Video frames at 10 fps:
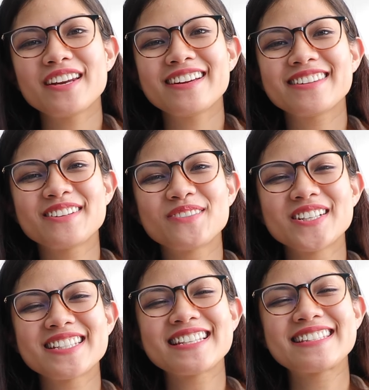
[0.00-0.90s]
we're gonna get to the
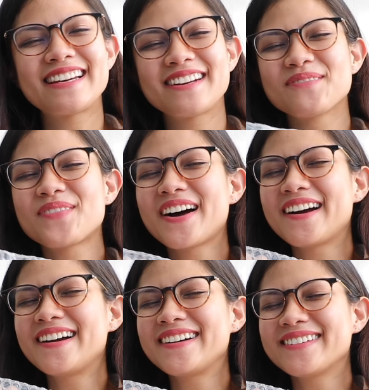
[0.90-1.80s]
most exciting
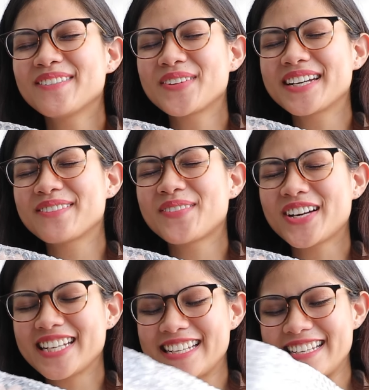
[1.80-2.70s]
part, opening the
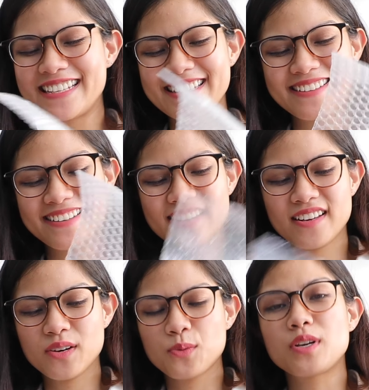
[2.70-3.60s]
body.
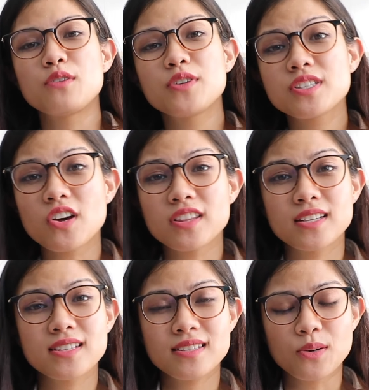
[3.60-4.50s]
When I first got
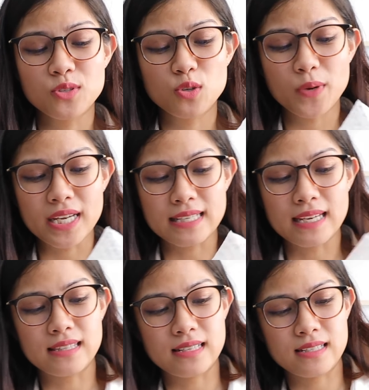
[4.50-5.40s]
this, I was super
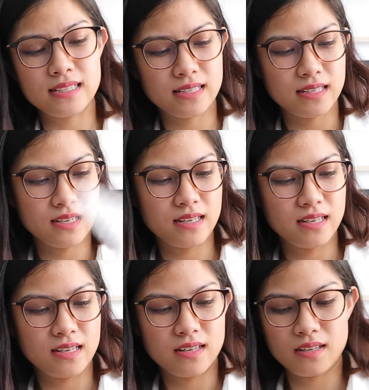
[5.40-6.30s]
excited
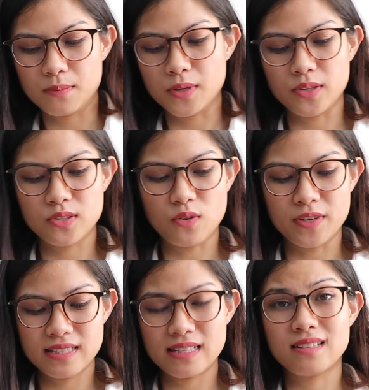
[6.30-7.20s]
because
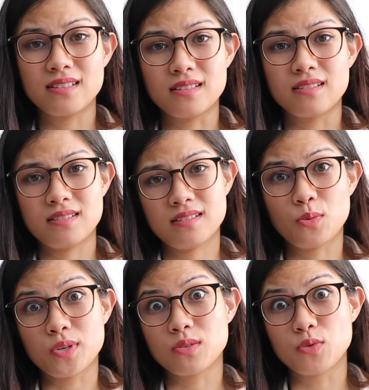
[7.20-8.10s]
obviously
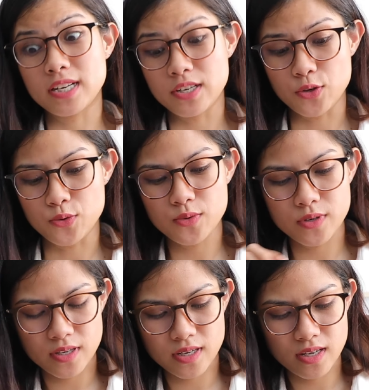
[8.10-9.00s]
it was really new.
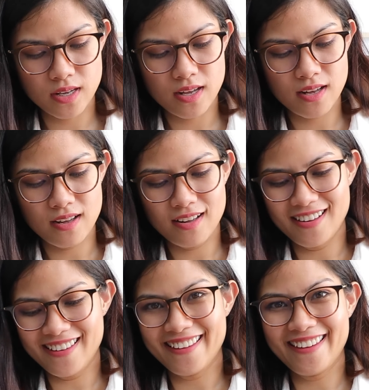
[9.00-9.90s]

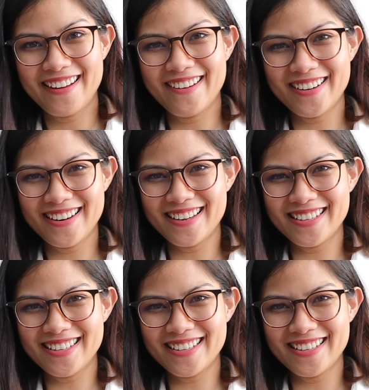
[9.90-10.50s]
And here it